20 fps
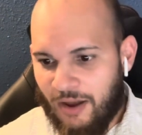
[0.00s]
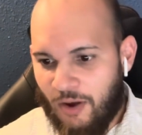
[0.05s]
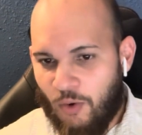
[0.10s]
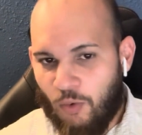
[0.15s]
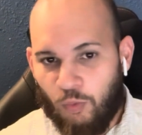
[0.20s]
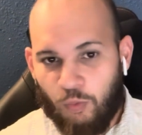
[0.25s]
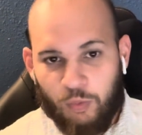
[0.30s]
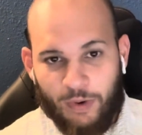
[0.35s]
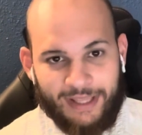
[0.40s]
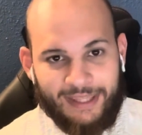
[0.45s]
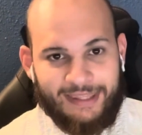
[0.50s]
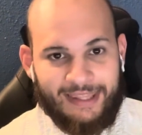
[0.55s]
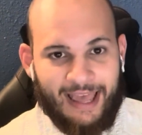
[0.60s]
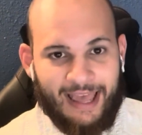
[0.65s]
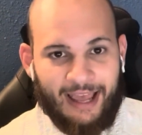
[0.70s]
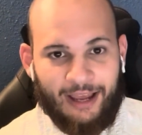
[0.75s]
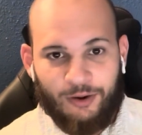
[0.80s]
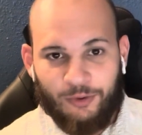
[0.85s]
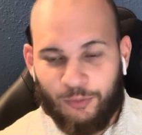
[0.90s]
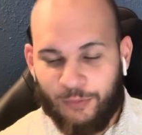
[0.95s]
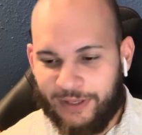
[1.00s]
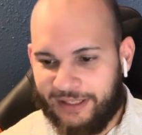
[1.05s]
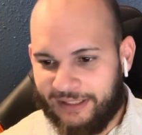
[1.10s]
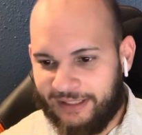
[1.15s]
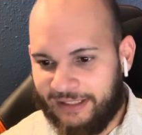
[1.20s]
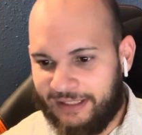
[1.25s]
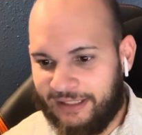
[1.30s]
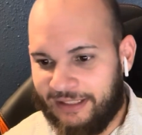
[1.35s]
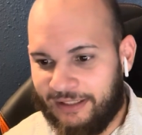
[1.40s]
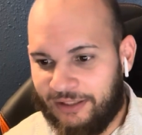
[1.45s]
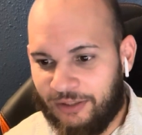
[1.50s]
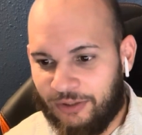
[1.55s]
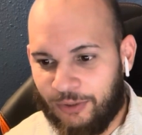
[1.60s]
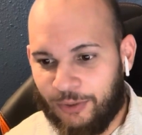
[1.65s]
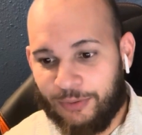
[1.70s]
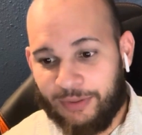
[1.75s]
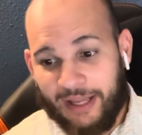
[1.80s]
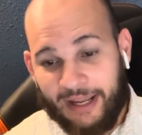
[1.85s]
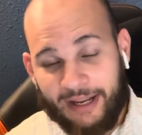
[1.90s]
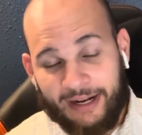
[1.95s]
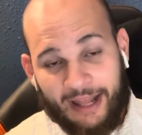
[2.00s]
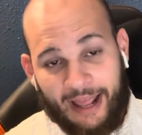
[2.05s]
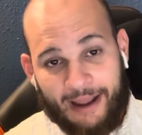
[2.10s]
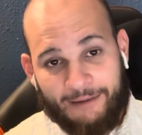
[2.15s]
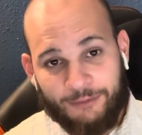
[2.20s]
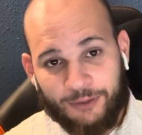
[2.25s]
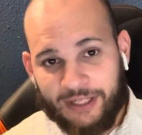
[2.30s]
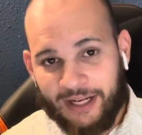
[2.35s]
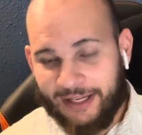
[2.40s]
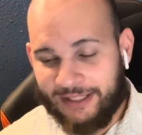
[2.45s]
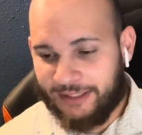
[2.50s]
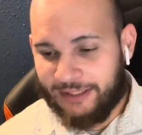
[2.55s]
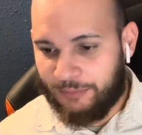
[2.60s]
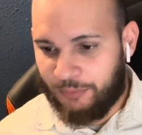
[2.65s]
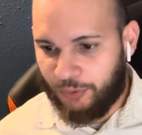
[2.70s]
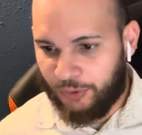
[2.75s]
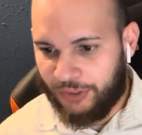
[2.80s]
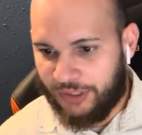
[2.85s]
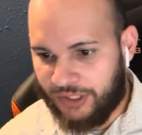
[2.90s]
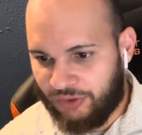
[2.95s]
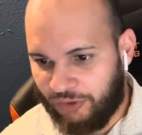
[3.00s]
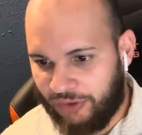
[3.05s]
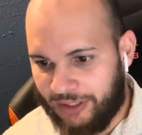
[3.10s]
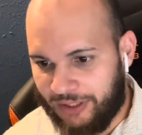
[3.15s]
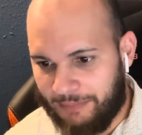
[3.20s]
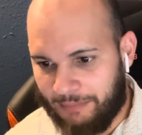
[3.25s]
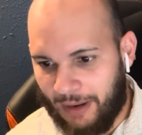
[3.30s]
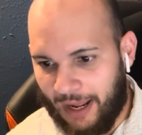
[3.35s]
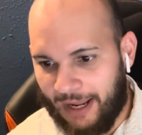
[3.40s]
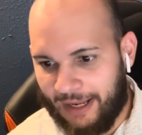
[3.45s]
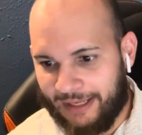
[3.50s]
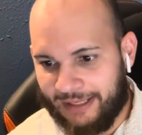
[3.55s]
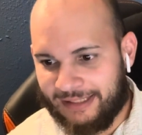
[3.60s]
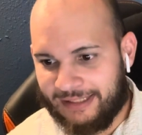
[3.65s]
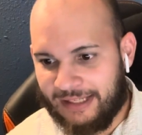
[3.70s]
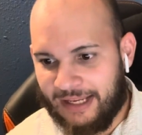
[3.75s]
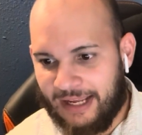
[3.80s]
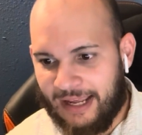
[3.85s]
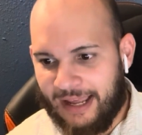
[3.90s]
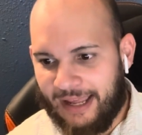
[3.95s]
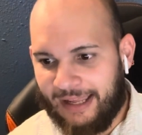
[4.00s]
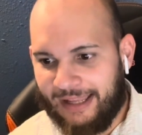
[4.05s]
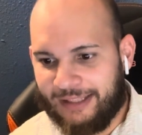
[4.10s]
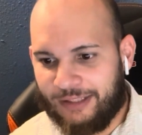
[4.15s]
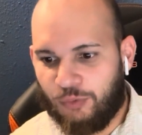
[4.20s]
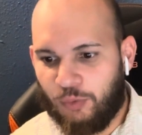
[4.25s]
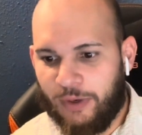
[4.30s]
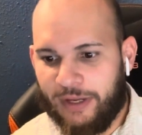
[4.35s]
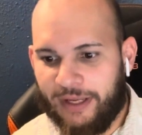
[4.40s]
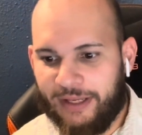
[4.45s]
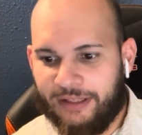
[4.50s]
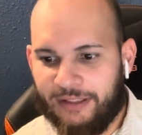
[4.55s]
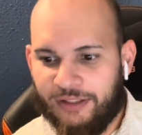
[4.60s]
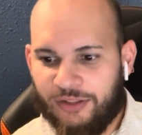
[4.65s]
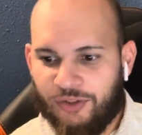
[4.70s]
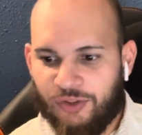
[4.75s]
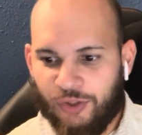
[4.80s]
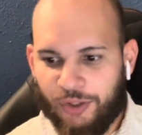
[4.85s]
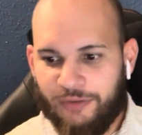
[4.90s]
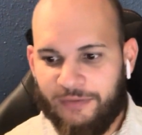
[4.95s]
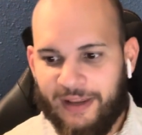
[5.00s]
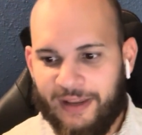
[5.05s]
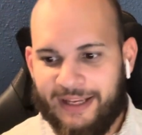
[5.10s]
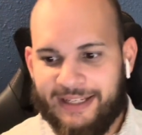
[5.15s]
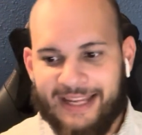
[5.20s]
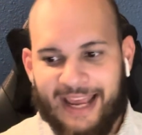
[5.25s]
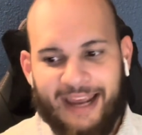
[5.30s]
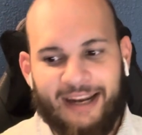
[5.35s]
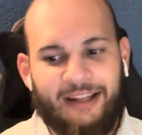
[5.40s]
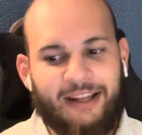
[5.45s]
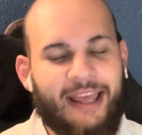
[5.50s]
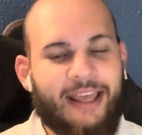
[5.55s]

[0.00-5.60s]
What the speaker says: With that, we can conclude that advertising pre-screening bias It's when survey data